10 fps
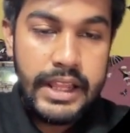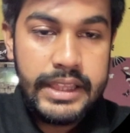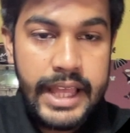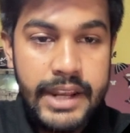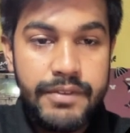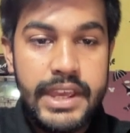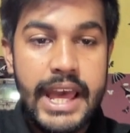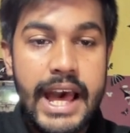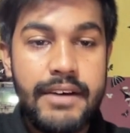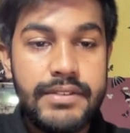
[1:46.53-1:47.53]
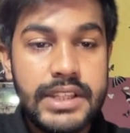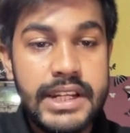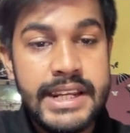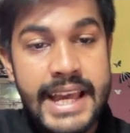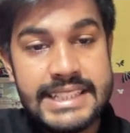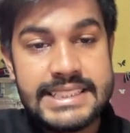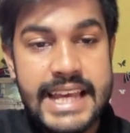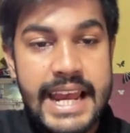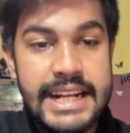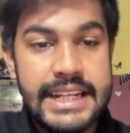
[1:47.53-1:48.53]
Then we have the next
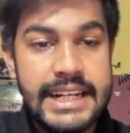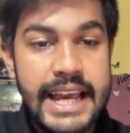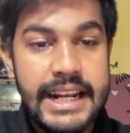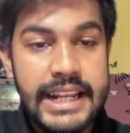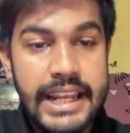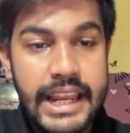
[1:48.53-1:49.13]
anti-diagonal